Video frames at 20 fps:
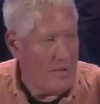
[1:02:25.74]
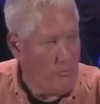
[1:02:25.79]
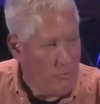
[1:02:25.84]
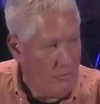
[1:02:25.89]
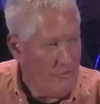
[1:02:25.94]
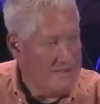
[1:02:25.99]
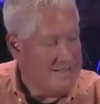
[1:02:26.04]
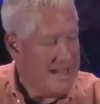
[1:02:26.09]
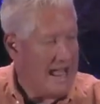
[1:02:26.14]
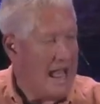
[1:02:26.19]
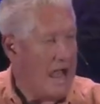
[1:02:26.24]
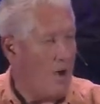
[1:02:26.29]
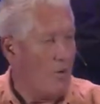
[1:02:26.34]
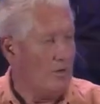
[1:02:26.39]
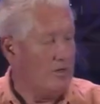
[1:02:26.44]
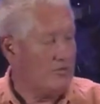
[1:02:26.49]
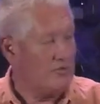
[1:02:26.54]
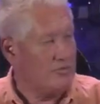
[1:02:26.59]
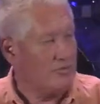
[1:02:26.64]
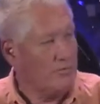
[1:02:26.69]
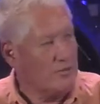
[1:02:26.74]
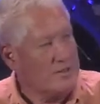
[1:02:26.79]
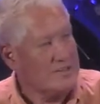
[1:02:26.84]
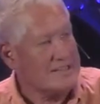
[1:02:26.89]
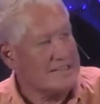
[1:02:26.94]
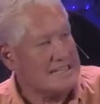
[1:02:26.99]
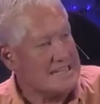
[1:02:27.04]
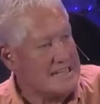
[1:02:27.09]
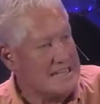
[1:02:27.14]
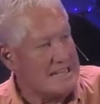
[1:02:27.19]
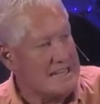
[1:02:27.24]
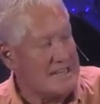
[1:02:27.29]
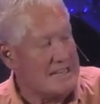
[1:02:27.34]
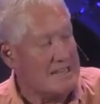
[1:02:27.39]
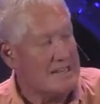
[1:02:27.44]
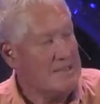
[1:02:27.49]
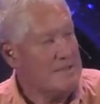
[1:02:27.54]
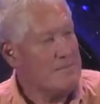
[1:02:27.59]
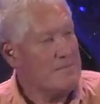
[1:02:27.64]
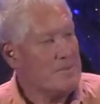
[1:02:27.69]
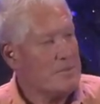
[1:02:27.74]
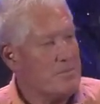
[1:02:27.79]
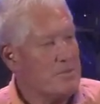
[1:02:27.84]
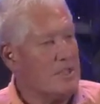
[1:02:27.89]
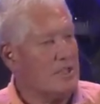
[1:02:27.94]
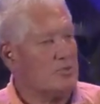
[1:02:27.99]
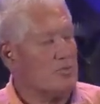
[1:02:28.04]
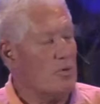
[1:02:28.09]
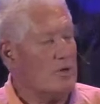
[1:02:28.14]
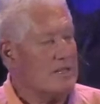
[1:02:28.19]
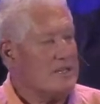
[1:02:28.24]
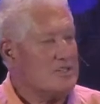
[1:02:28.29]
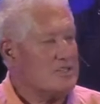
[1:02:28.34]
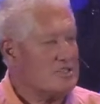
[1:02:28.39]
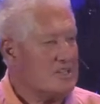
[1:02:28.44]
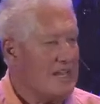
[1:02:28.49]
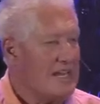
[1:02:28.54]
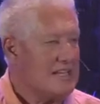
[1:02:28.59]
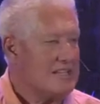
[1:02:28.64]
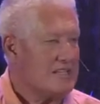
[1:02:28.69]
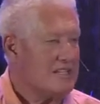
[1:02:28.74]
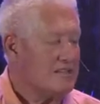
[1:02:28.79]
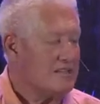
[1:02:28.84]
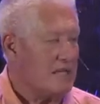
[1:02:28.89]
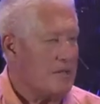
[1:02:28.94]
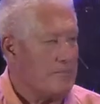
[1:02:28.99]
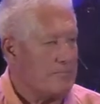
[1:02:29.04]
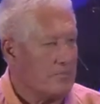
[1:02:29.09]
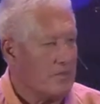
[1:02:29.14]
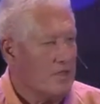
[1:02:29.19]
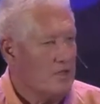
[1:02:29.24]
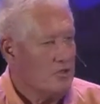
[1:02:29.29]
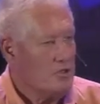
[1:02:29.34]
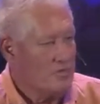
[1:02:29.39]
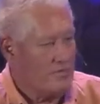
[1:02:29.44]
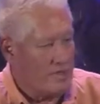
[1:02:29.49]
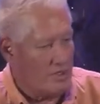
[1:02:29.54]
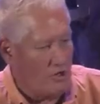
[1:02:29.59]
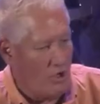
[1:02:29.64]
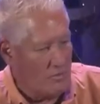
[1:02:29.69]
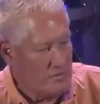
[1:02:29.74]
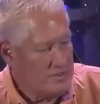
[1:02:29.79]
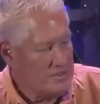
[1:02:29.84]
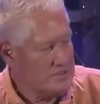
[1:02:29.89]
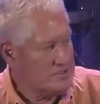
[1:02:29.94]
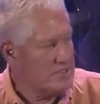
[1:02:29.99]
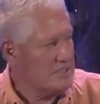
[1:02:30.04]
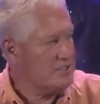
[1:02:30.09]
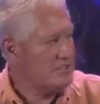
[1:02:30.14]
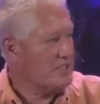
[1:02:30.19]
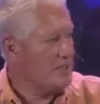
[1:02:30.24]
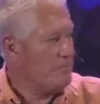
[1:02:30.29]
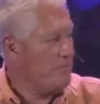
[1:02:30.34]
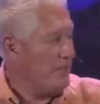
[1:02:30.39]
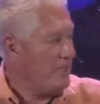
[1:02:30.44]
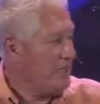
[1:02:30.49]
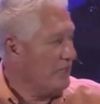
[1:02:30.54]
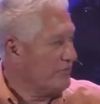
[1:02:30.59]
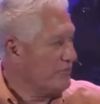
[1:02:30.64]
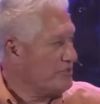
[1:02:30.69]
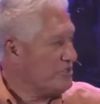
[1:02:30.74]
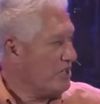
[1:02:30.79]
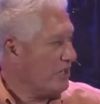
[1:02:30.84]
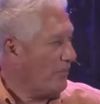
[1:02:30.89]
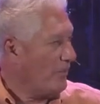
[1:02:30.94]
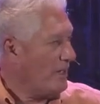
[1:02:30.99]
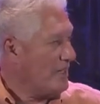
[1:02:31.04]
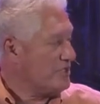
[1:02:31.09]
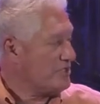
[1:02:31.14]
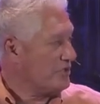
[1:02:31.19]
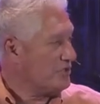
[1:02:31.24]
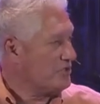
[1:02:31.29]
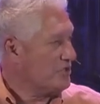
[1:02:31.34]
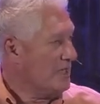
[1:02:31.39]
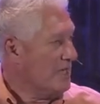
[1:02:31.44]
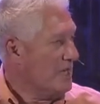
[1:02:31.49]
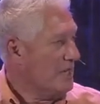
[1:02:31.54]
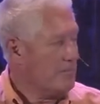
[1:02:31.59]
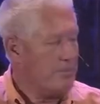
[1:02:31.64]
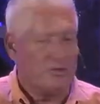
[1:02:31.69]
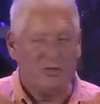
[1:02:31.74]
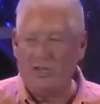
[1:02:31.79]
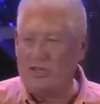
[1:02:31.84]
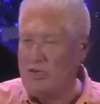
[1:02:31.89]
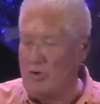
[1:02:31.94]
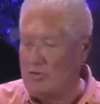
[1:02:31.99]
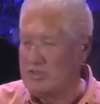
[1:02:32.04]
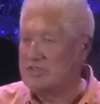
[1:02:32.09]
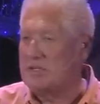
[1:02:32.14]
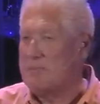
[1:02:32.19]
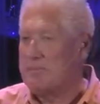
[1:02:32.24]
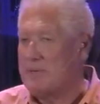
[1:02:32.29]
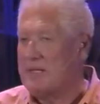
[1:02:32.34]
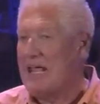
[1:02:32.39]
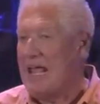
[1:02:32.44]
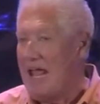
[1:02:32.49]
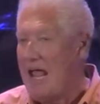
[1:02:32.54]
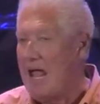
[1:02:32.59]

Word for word: That word now is really key because what he's saying to them, you've got all these things that have been here for generations, but you know, something